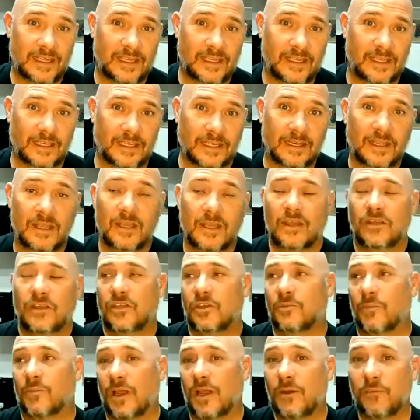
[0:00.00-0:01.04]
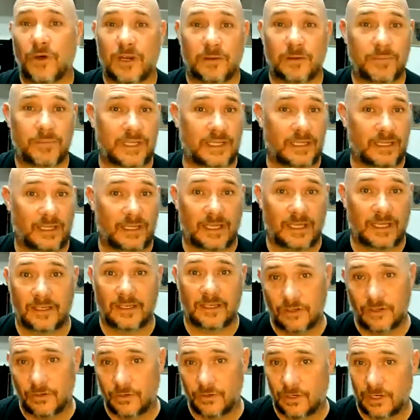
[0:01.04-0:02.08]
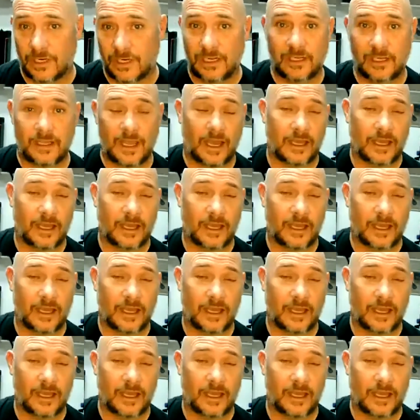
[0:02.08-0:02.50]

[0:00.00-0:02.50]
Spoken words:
in? You might want to be in Udemy